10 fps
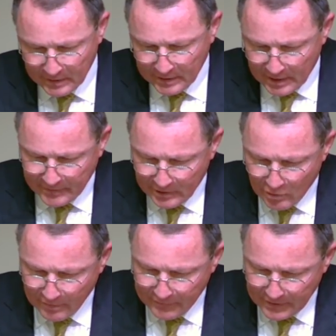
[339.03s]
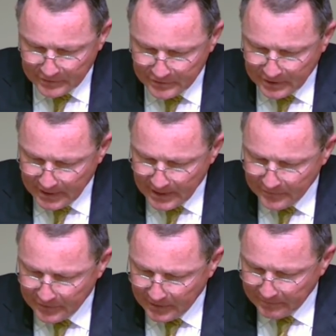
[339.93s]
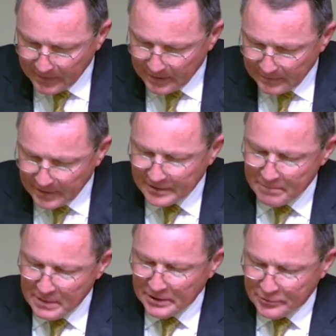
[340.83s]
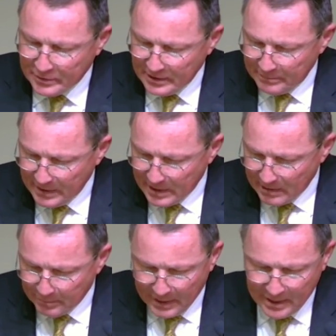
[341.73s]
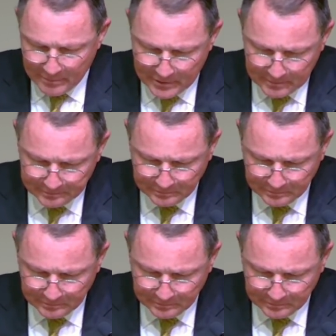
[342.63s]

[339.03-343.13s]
giving no offense in anything that the ministry be not blamed.